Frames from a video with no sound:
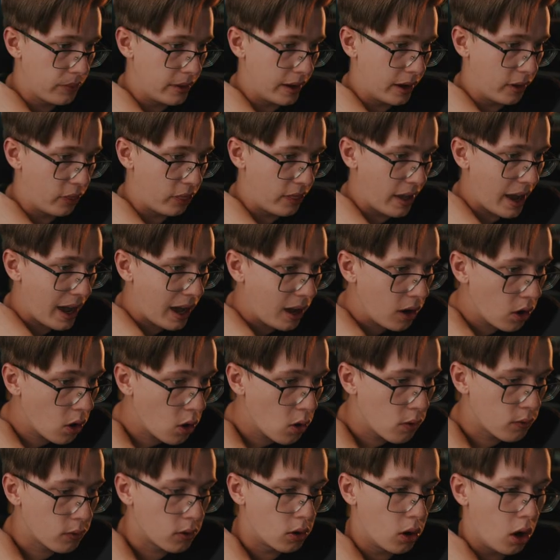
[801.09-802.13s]
Now that
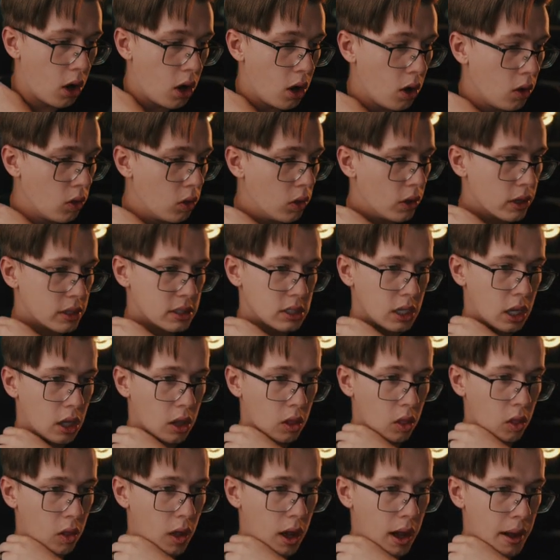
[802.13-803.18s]
overall looks a
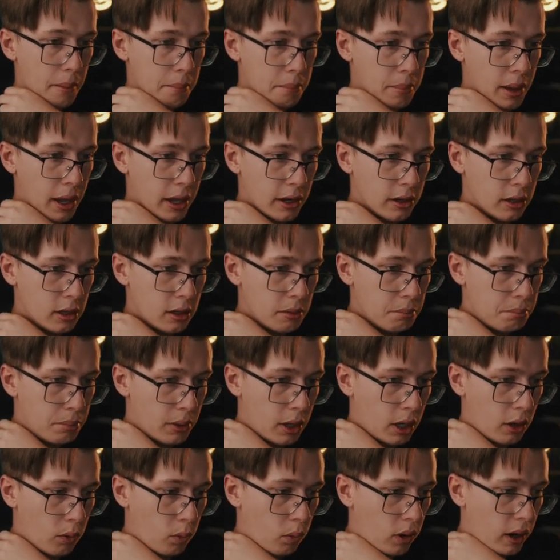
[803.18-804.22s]
lot better,
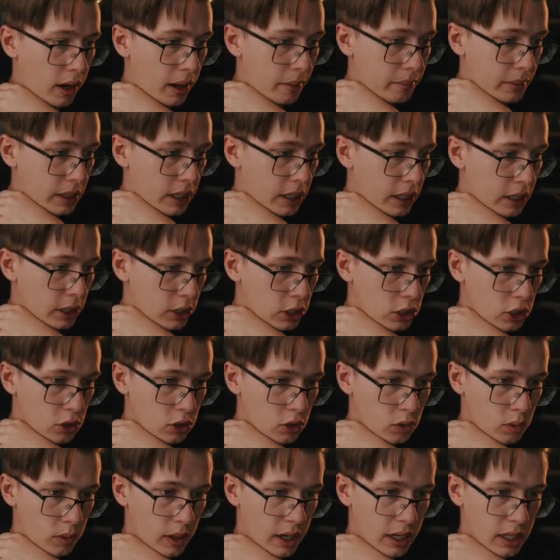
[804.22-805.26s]
but what I'm gonna
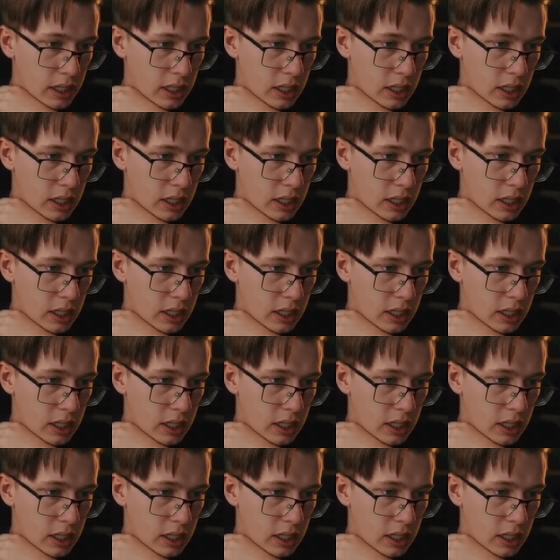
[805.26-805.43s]
do right